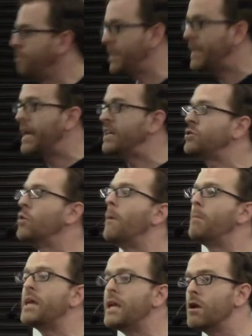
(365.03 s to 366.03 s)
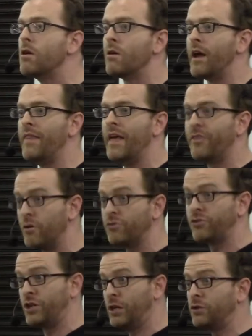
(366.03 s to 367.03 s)
begin to appear. And that their
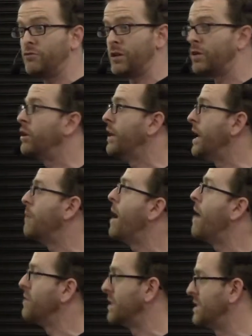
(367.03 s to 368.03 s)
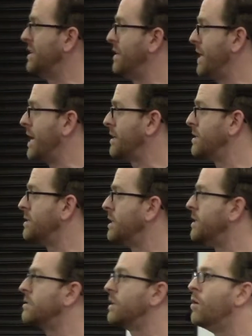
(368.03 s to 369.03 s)
children could end up having celiac
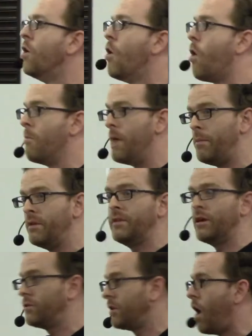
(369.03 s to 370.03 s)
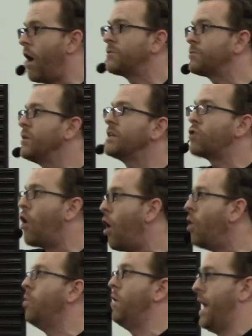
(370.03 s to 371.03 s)
disease. Or maybe the offsprings
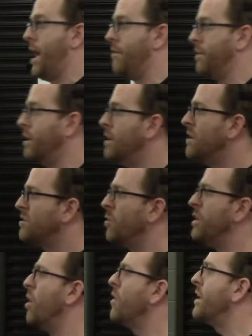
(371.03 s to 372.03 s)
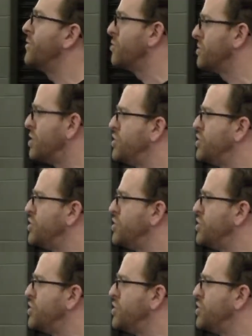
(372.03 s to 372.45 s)
all will have it. So we know that there's a